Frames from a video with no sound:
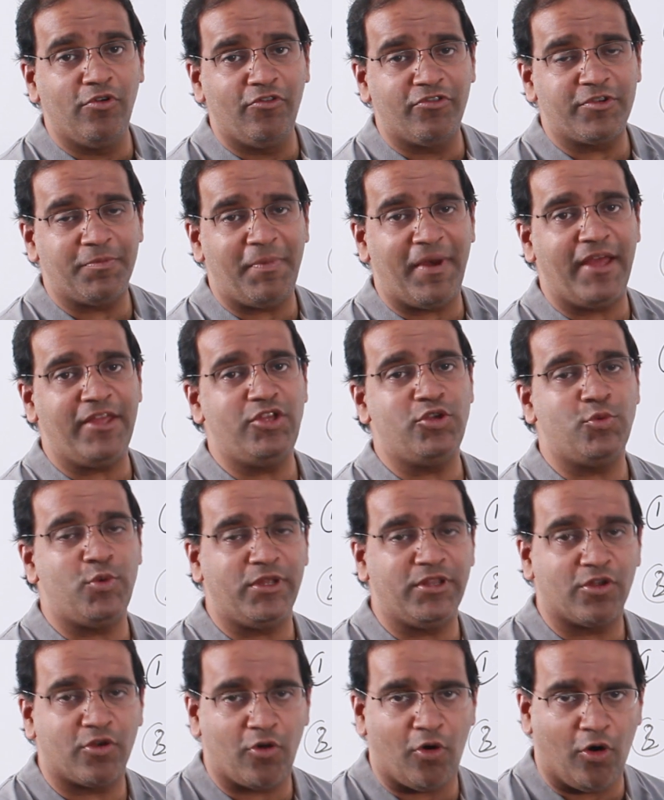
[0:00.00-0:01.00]
to be proved
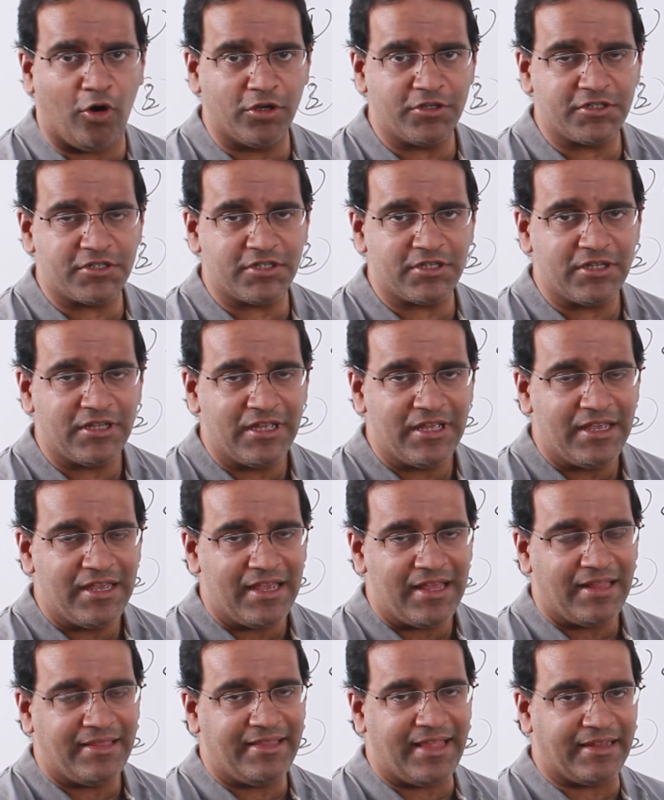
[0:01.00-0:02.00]
by you in court
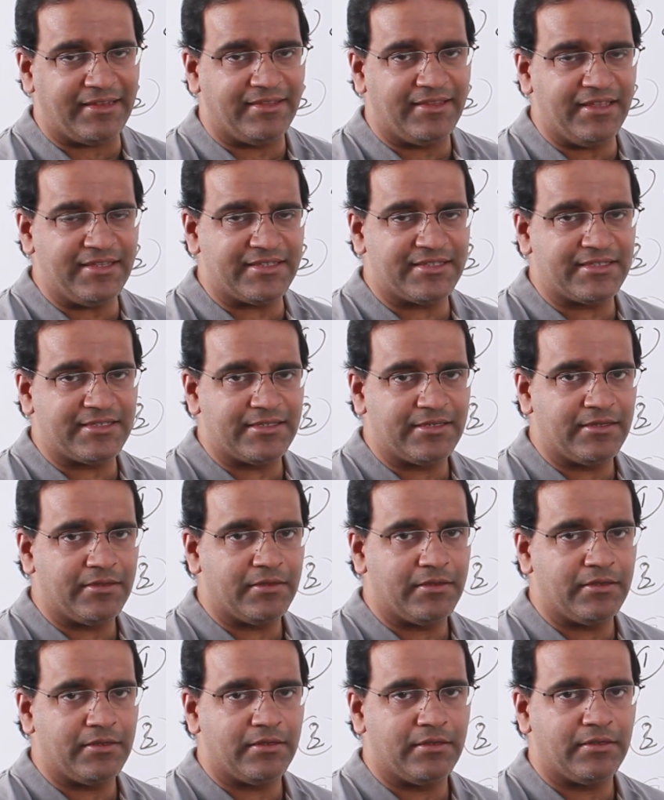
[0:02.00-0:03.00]
that
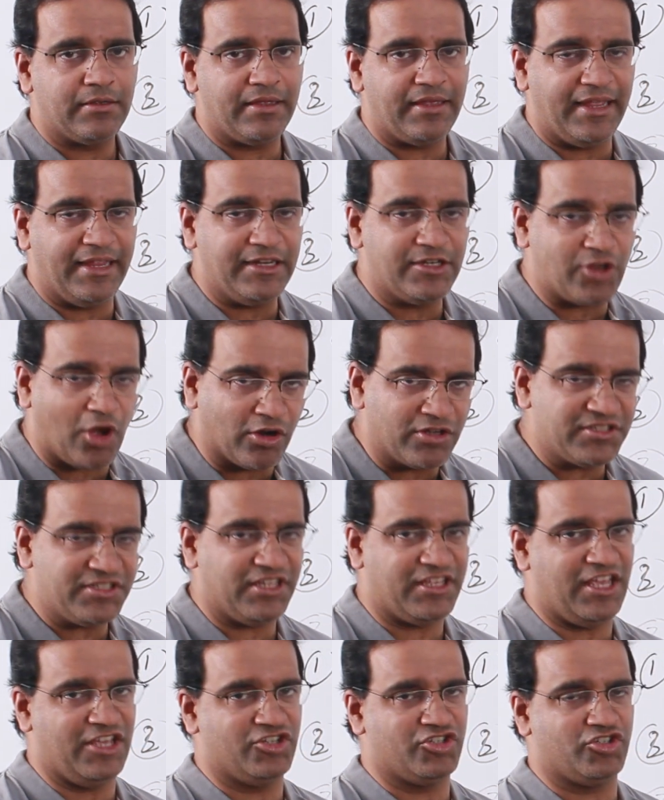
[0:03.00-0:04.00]
this
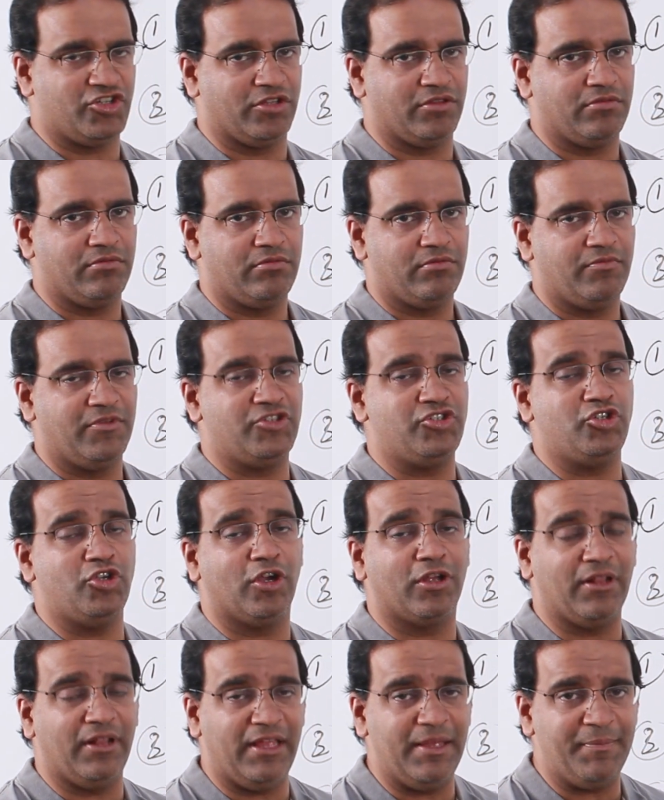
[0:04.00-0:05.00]
intoxication
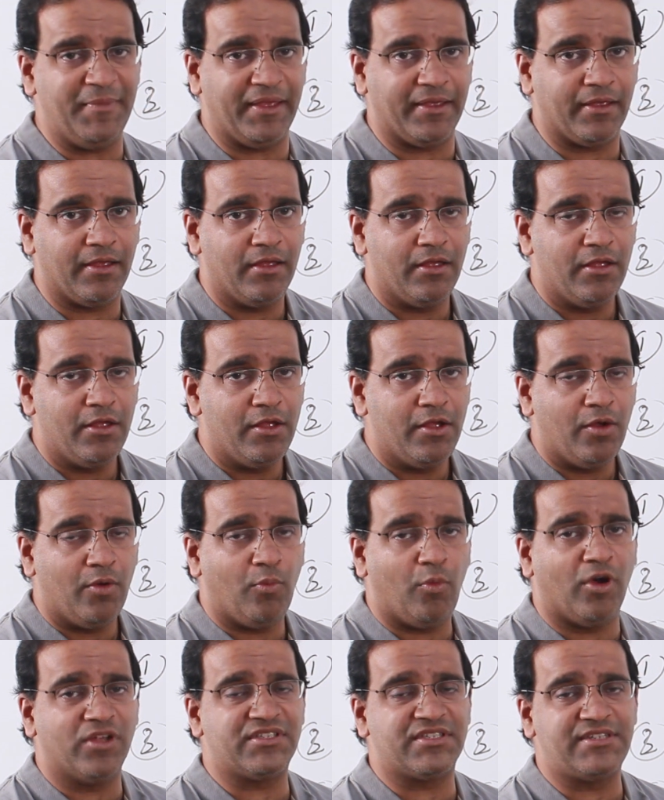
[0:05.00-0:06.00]
which you're claiming
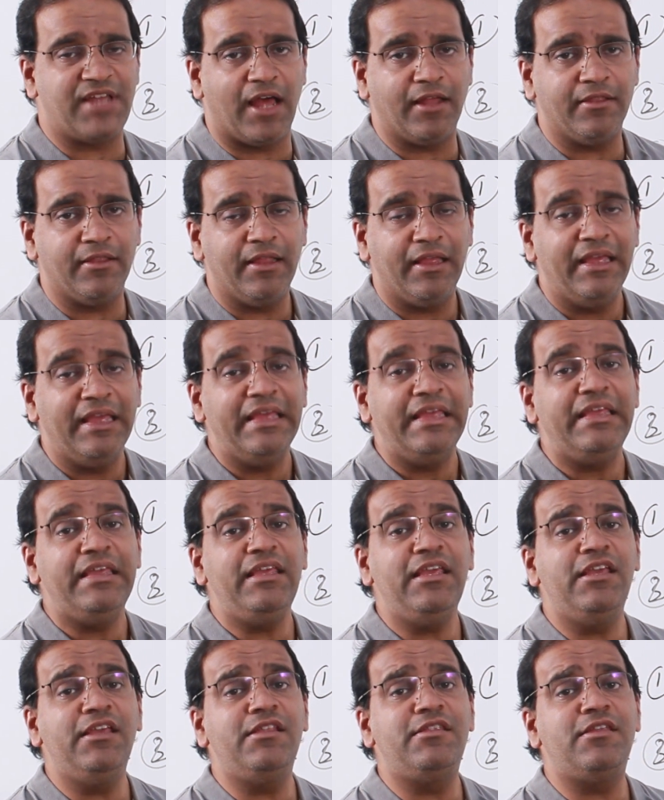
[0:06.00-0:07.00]
was
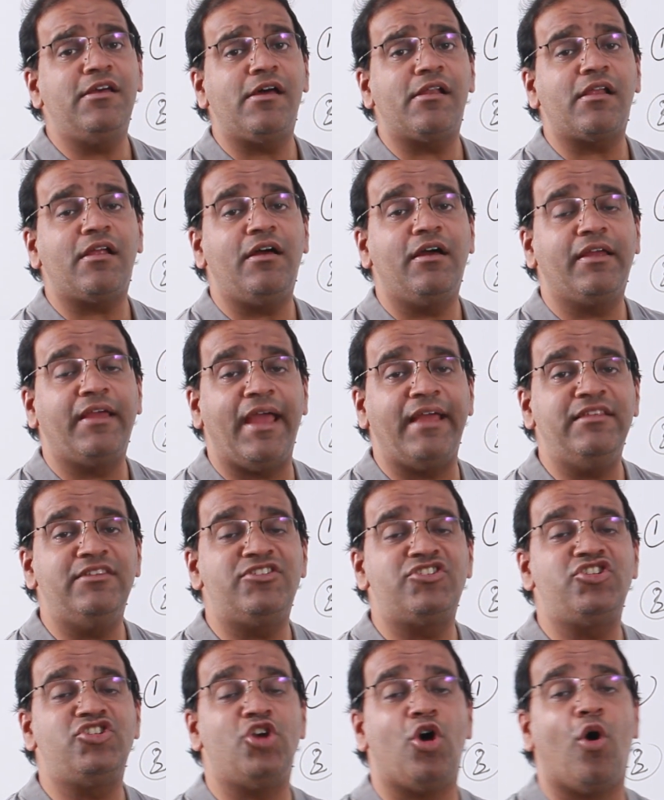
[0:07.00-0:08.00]
done
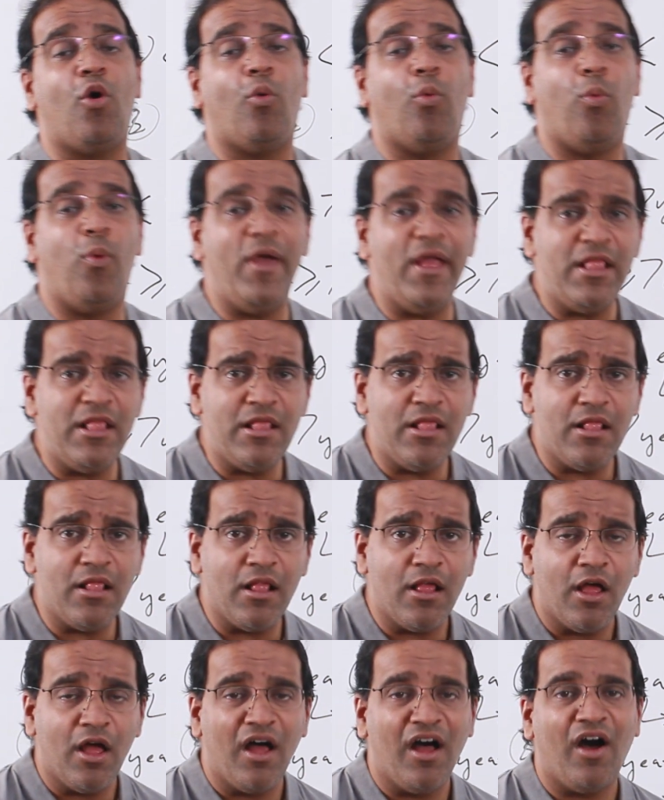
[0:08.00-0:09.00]
either against your
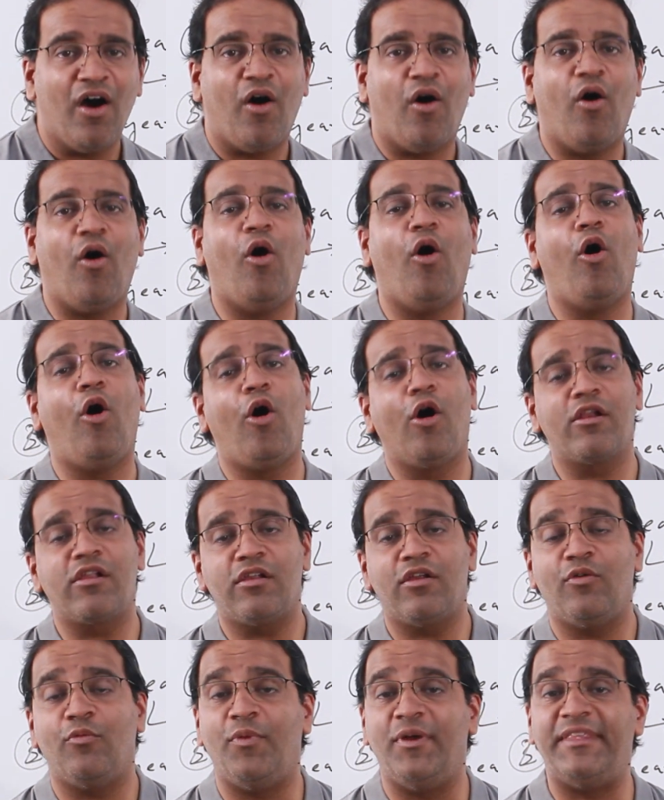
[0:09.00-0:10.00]
will
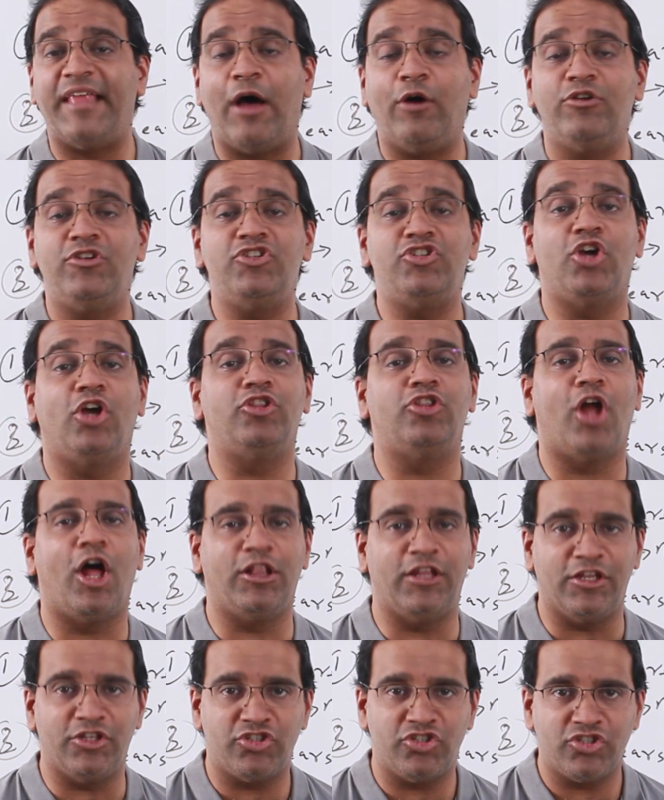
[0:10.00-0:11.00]
or
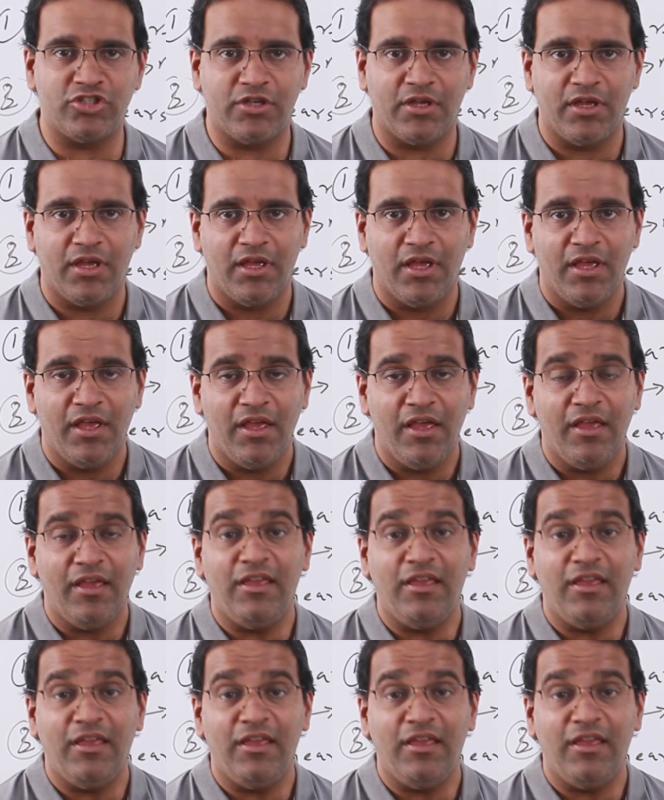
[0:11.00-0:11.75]
without your knowledge.